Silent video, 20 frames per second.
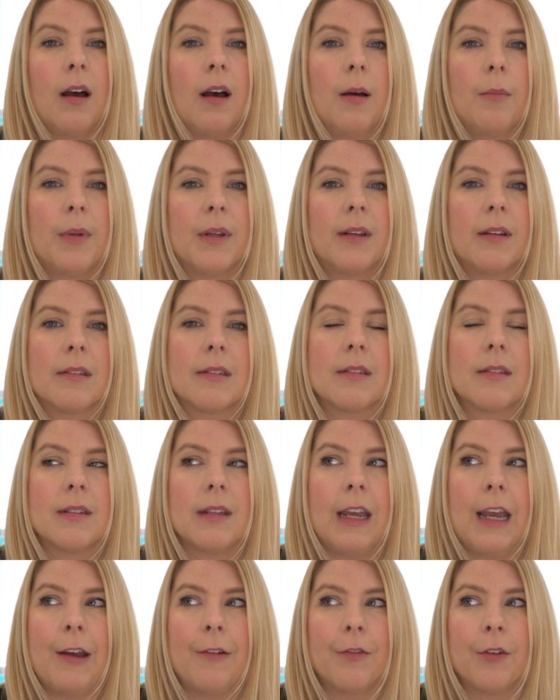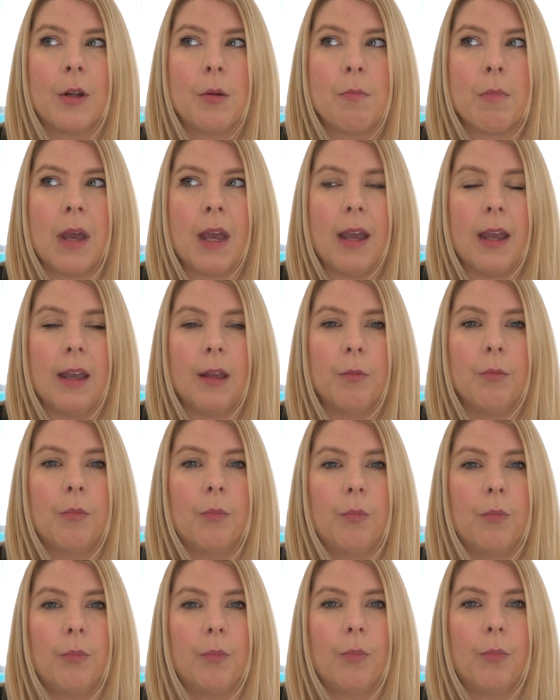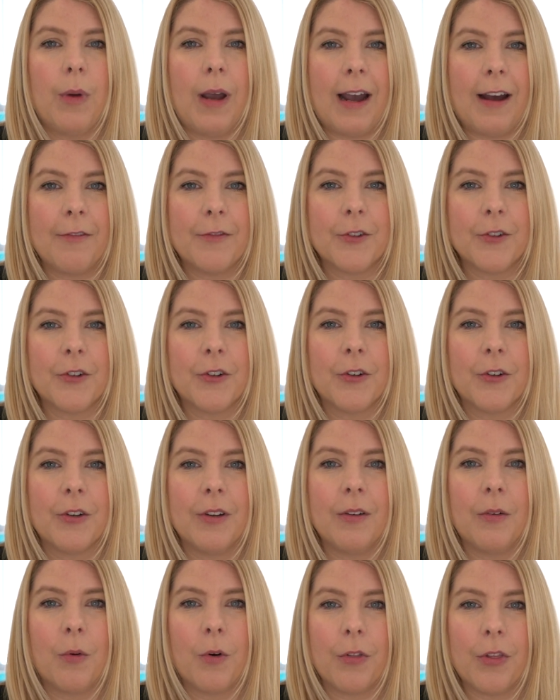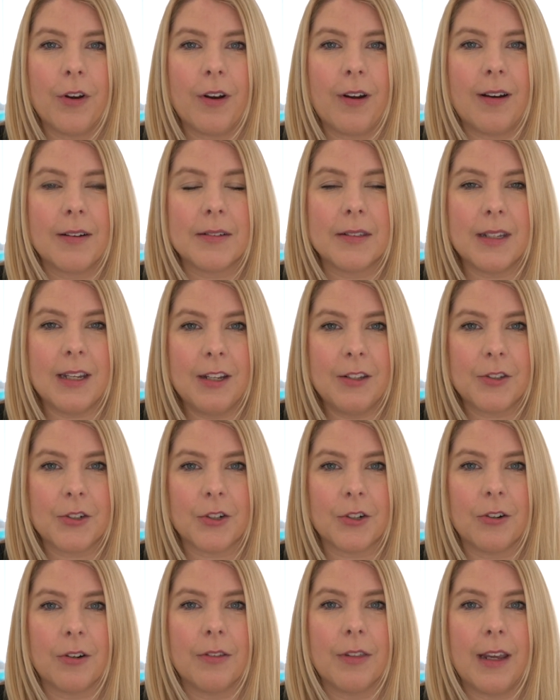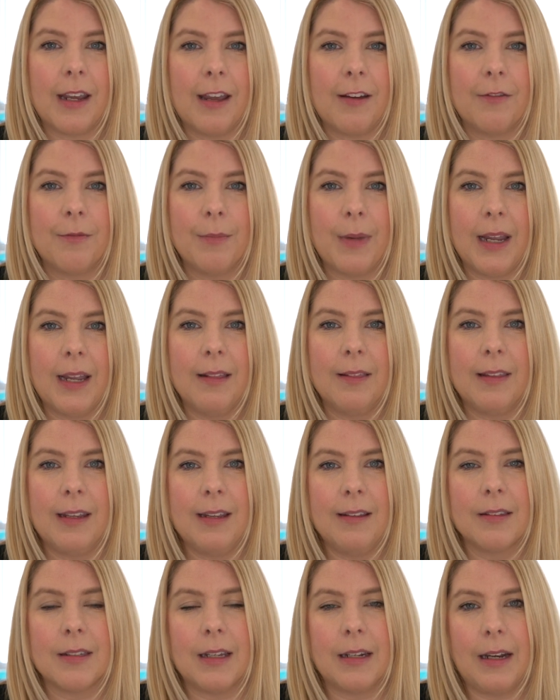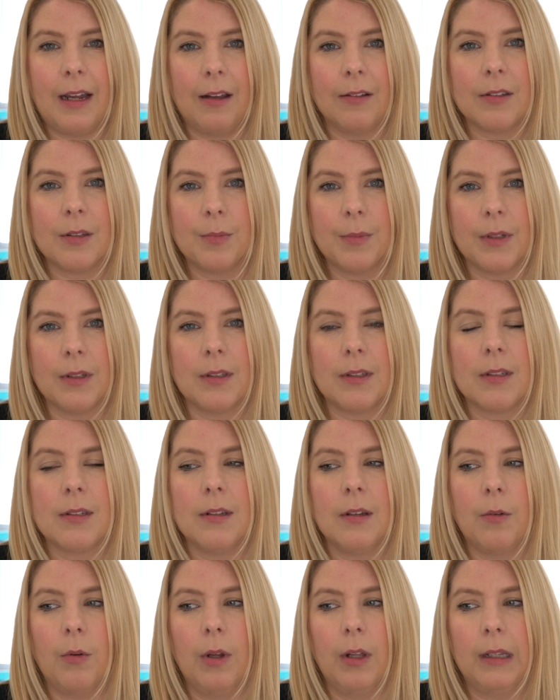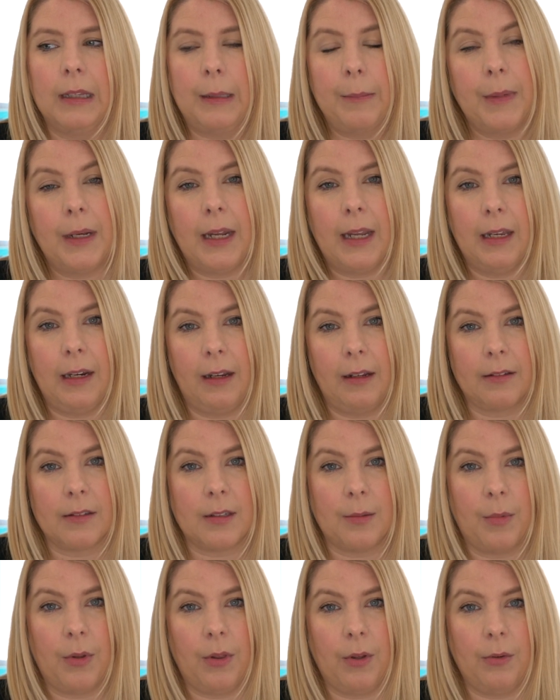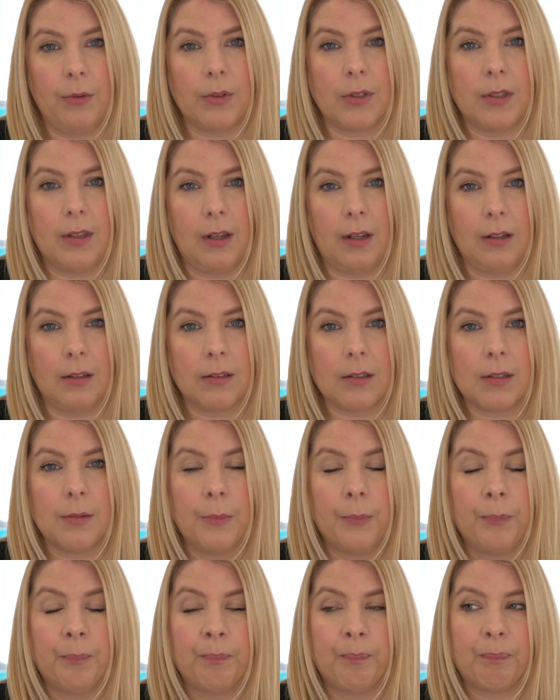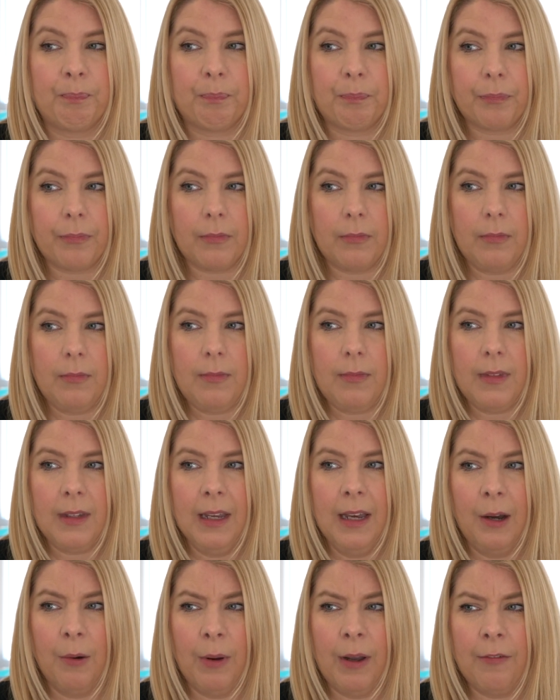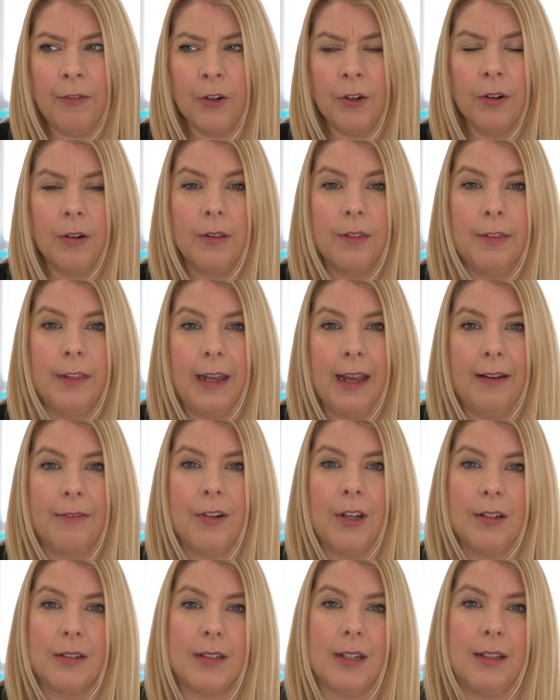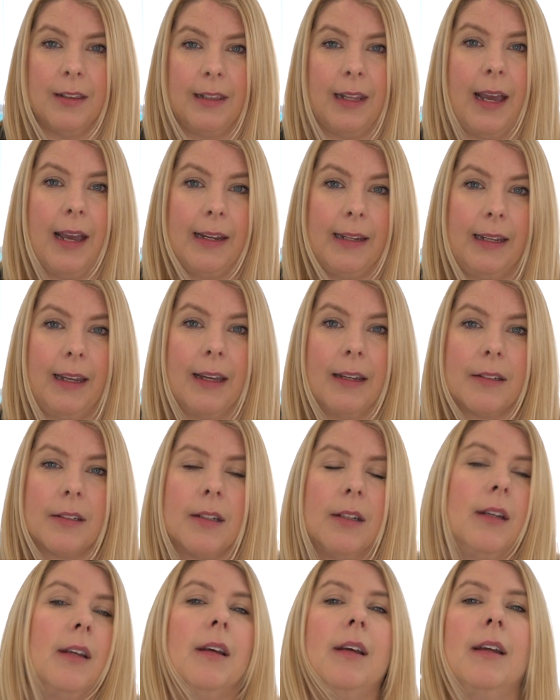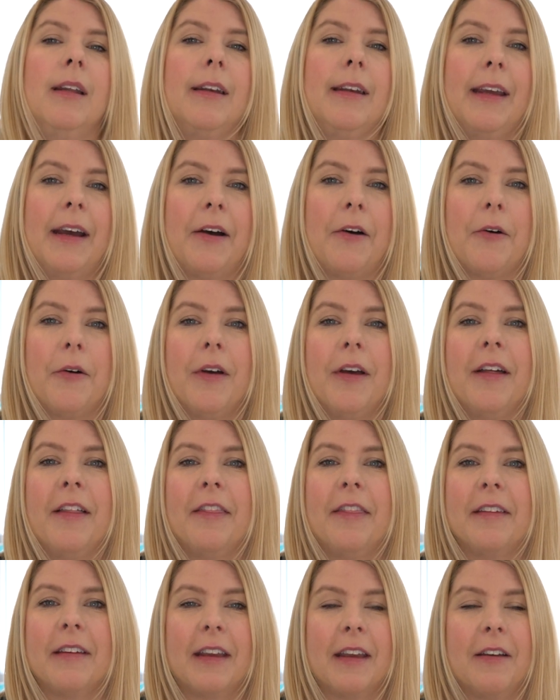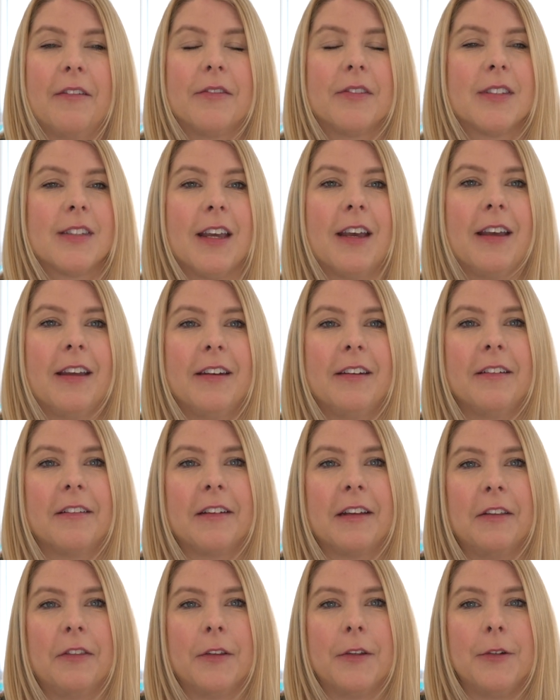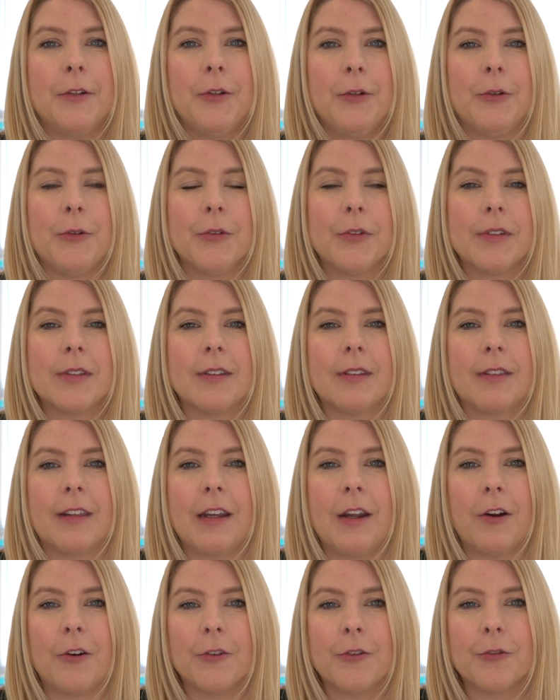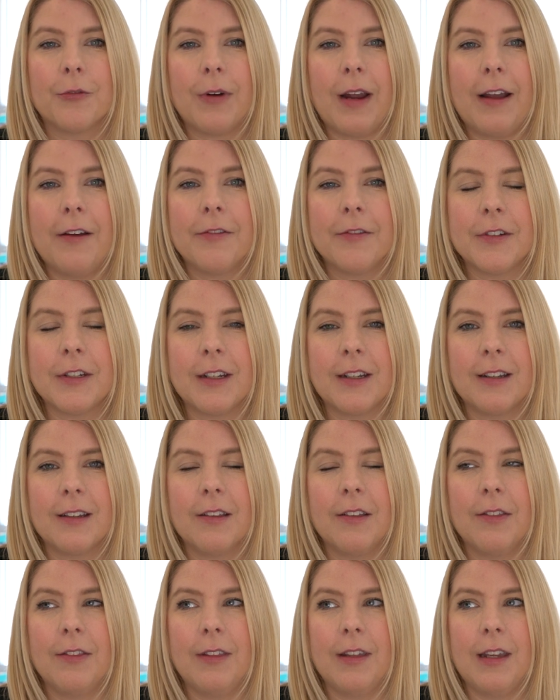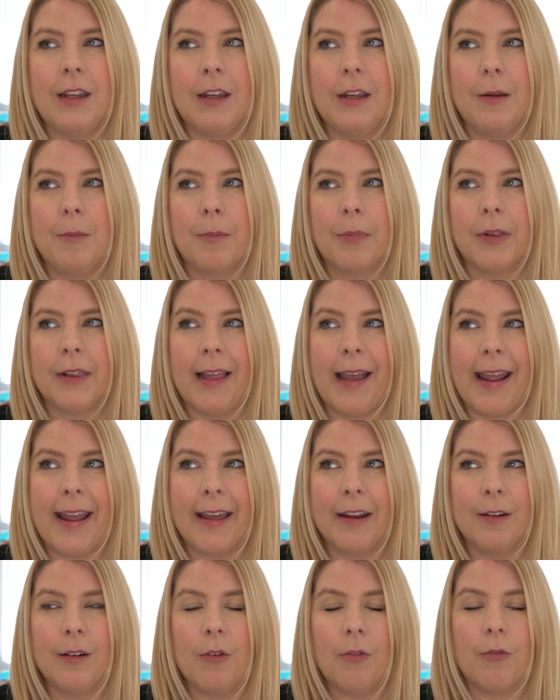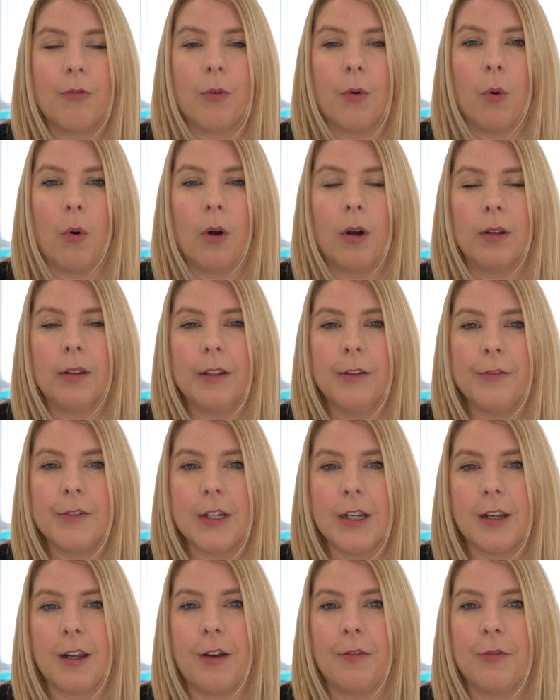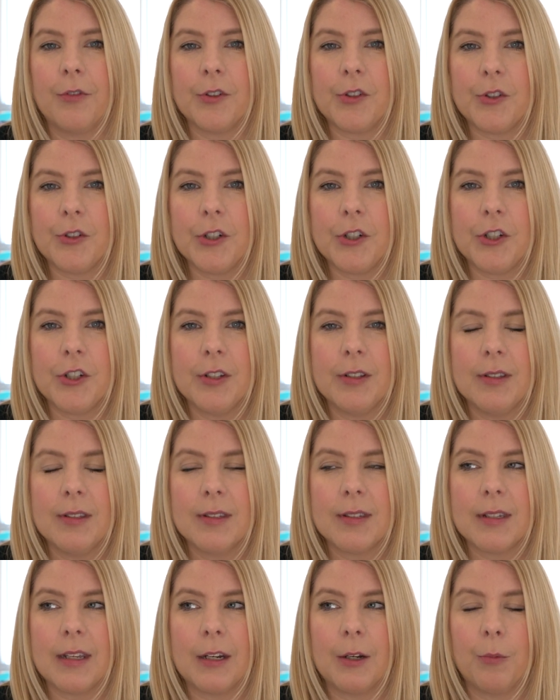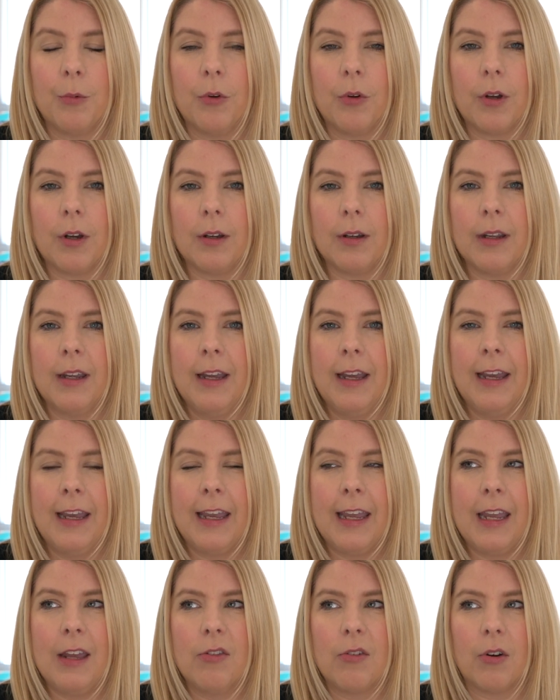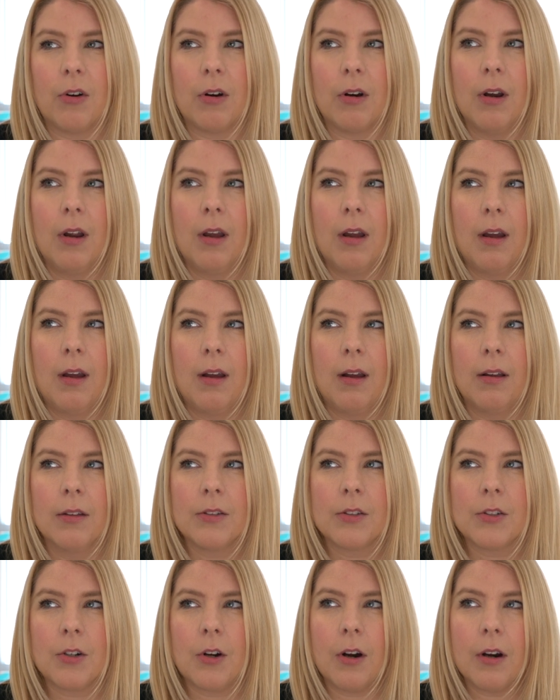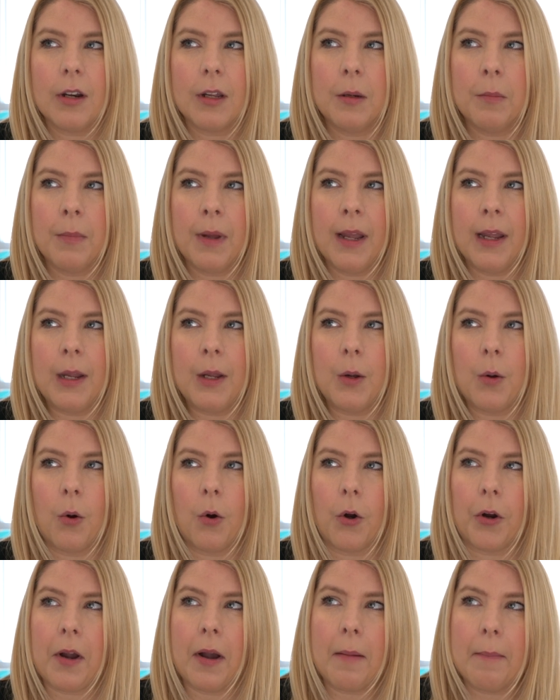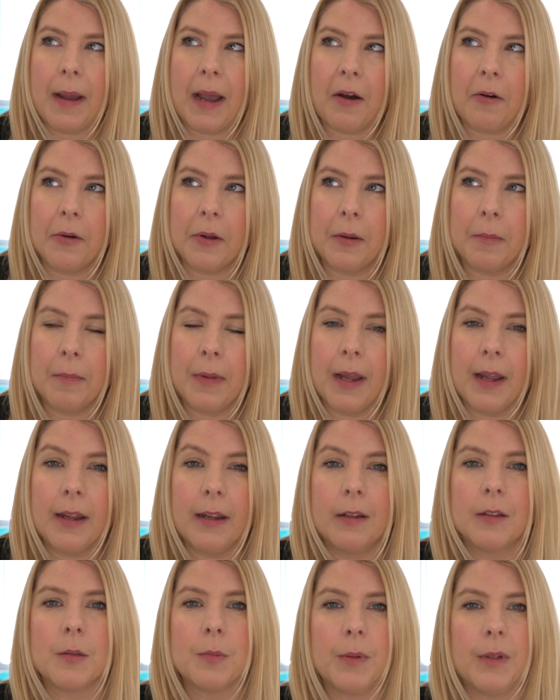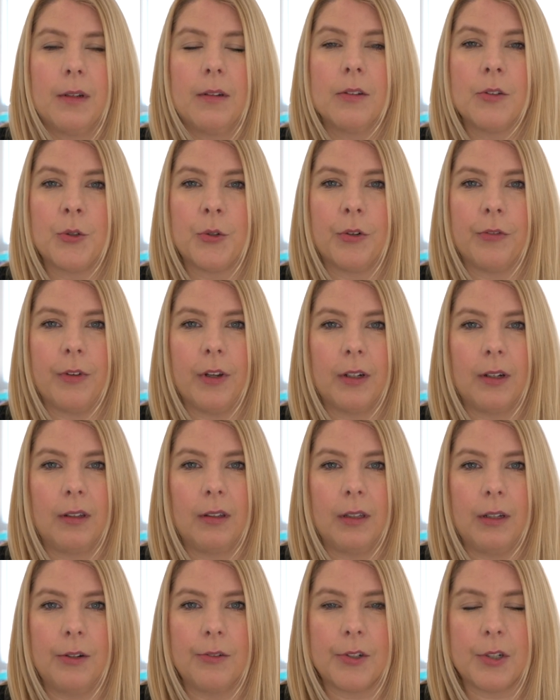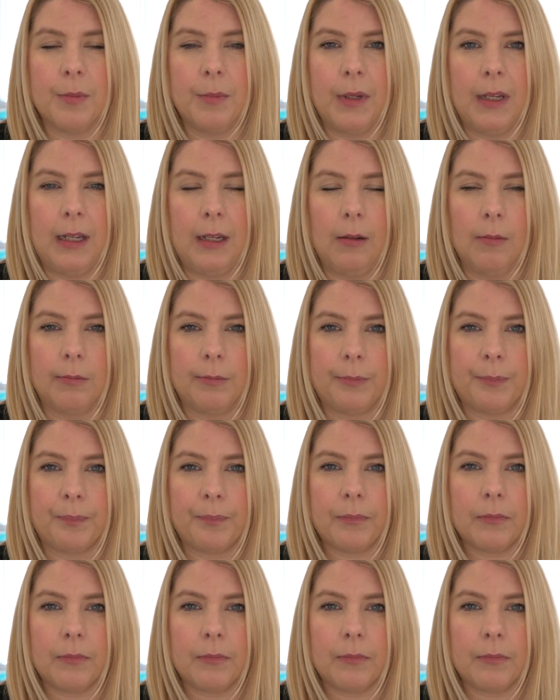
because every May after Orthodox Easter, they have made these announcements eliminating some of those things. However, they have not done that yet. Now, they have said in the news they are drafting the plan for lifting of restrictions, and it will either start in May or come out in May. It's been sort of unclear to me